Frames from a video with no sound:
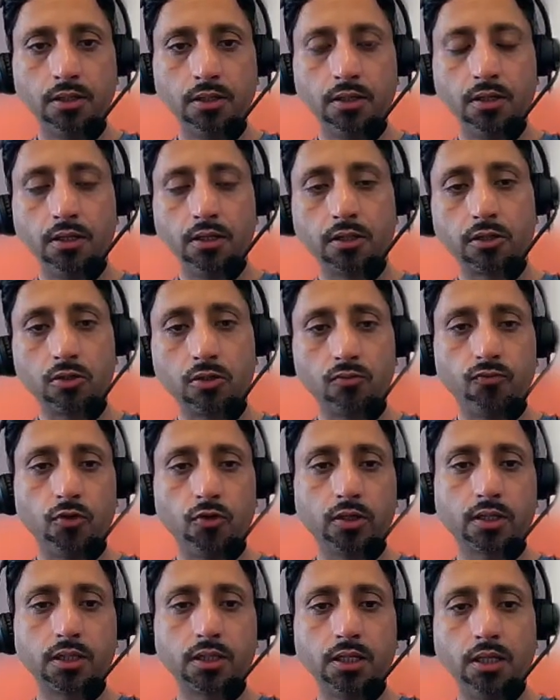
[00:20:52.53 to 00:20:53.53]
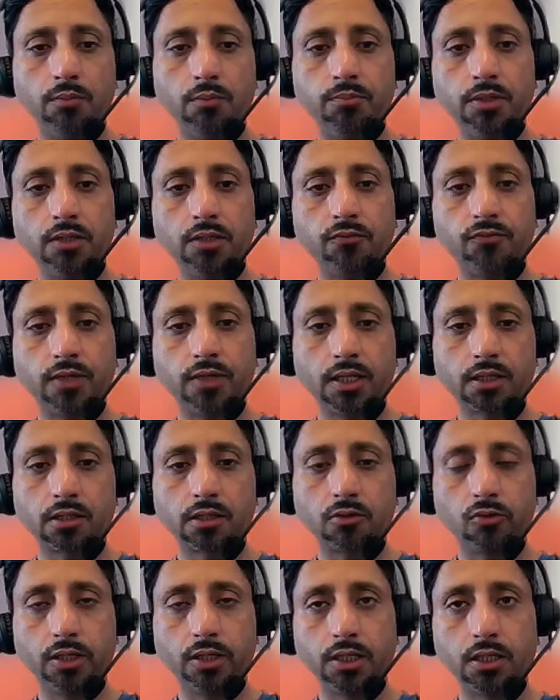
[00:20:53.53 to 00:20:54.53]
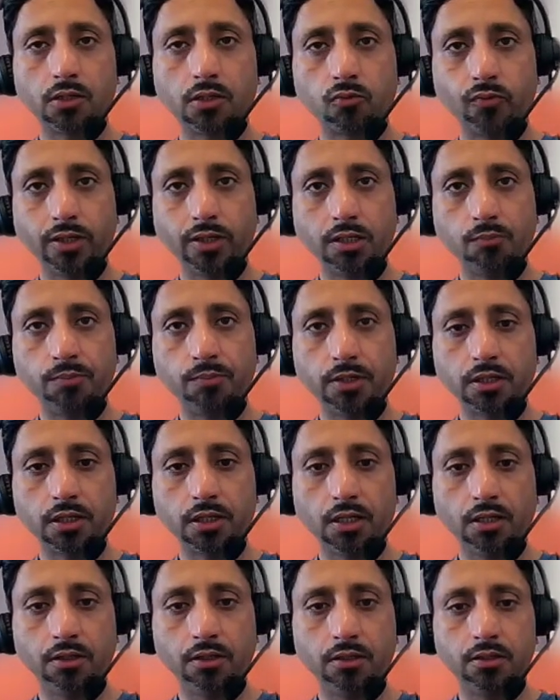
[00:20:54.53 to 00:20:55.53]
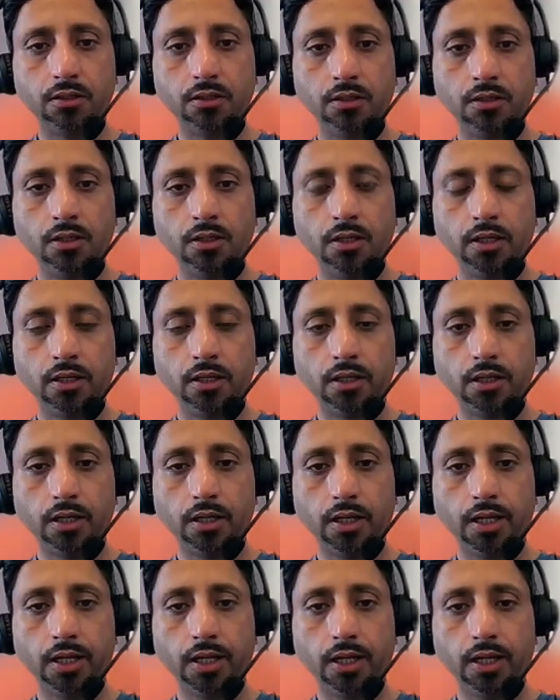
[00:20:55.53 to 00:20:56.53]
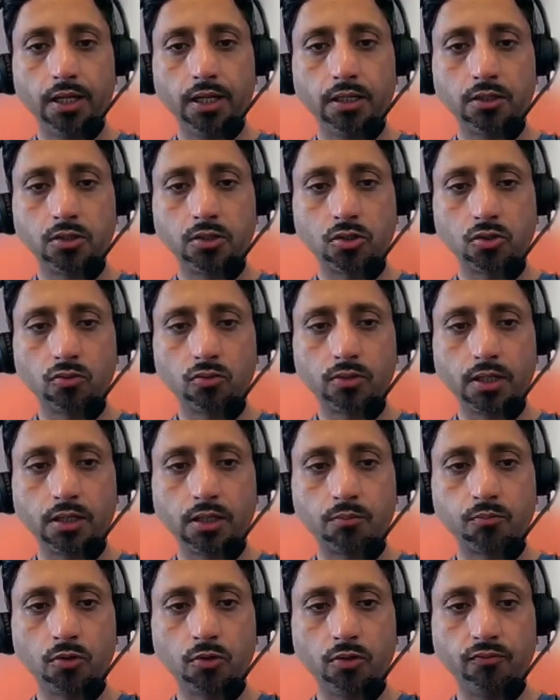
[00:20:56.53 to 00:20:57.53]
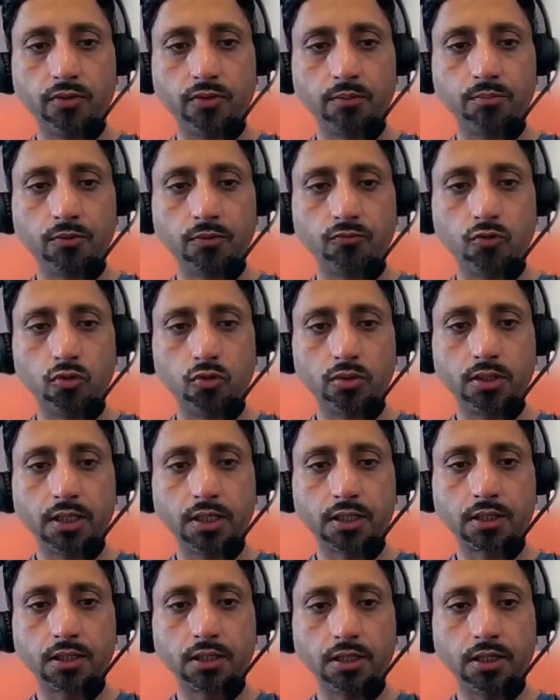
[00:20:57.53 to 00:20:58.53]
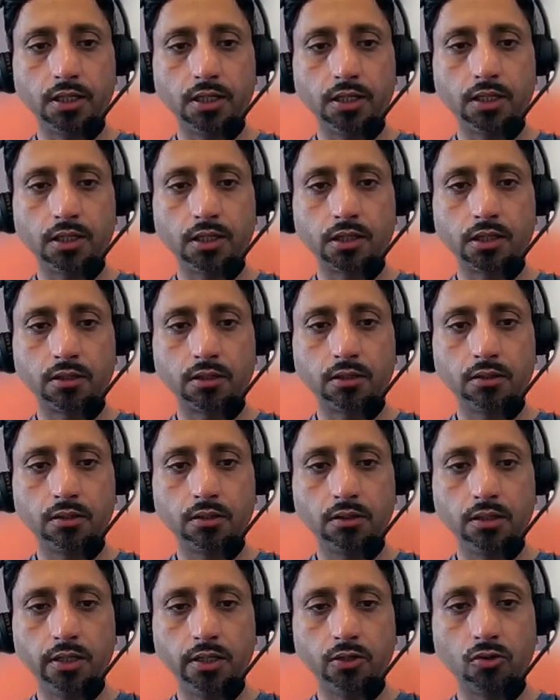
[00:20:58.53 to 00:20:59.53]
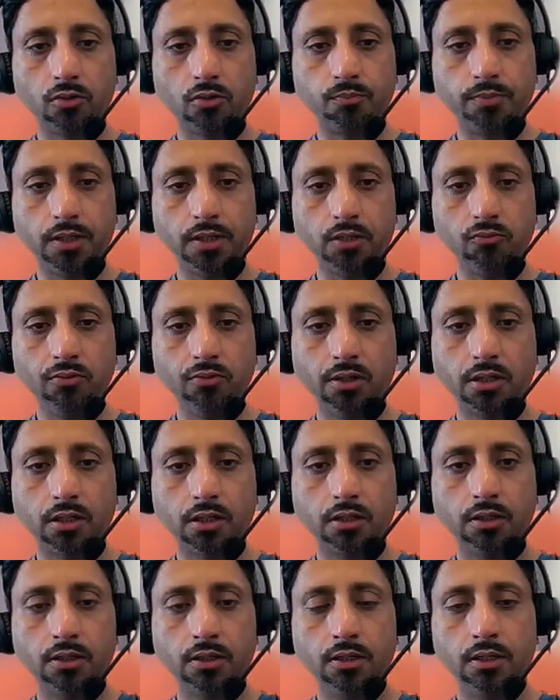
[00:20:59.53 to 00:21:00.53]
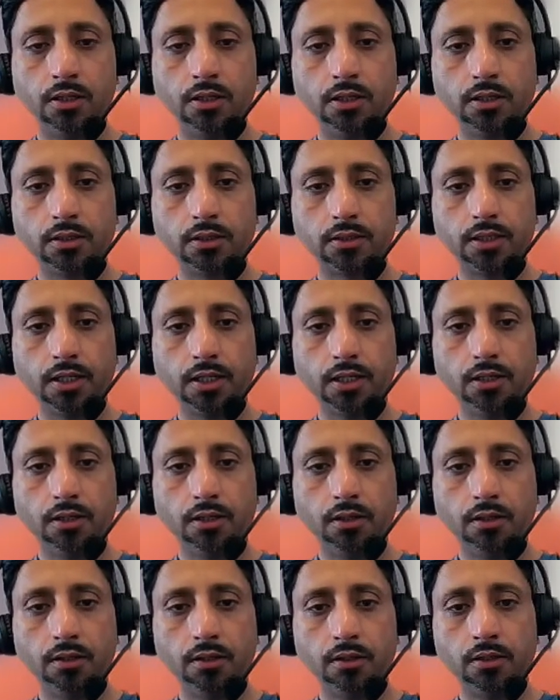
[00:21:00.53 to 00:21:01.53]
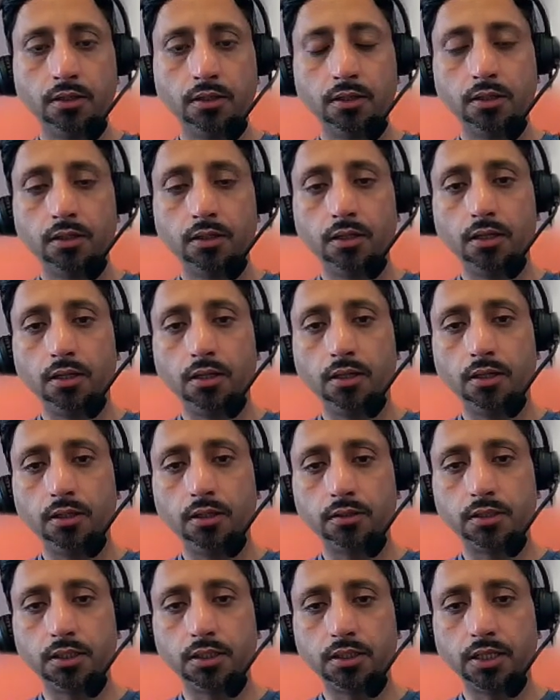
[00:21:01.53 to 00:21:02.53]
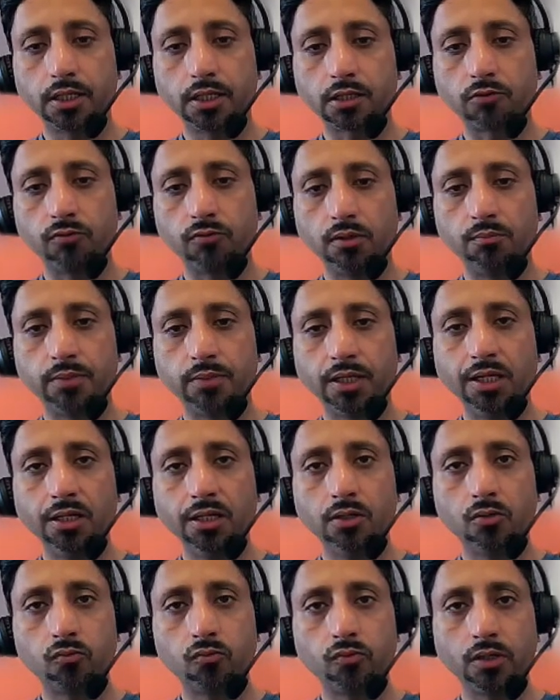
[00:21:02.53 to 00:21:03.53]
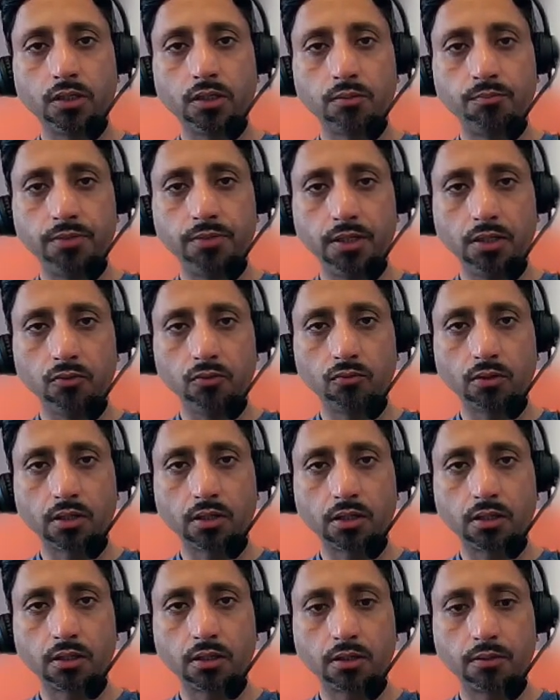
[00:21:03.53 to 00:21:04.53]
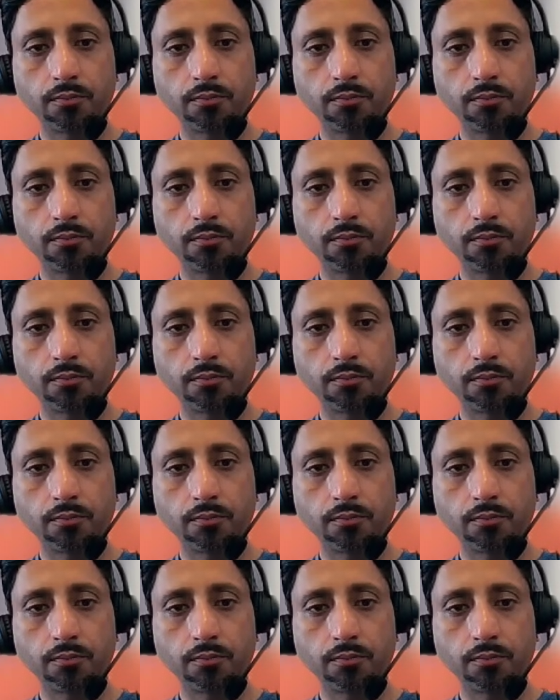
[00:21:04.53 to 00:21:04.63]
So for example, if tax rate is 20% and you get profit before tax as £100, then the tax will be £20.